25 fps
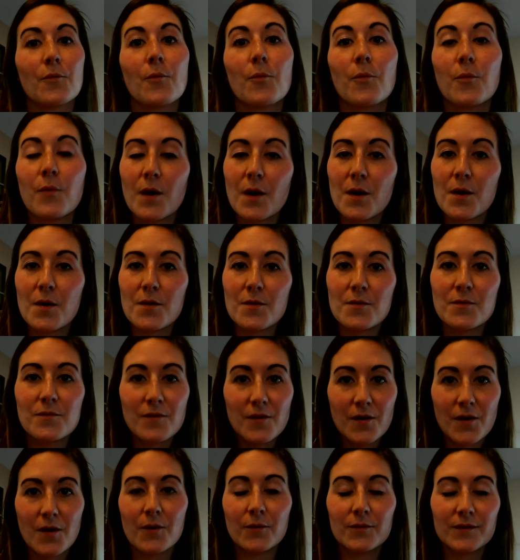whoa,
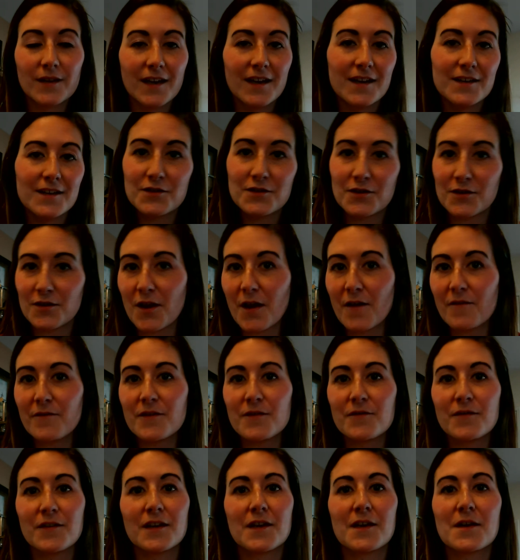okay, off the
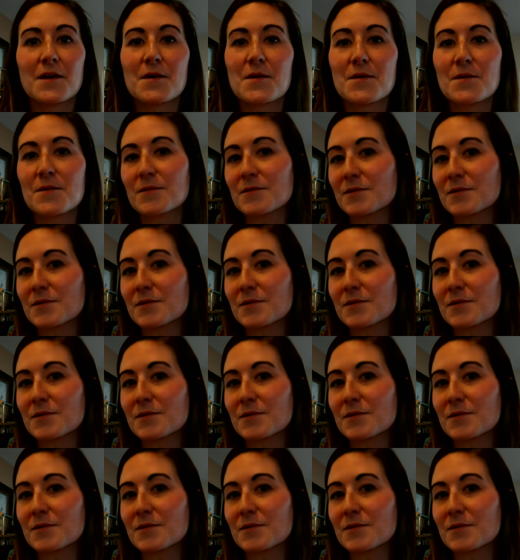video,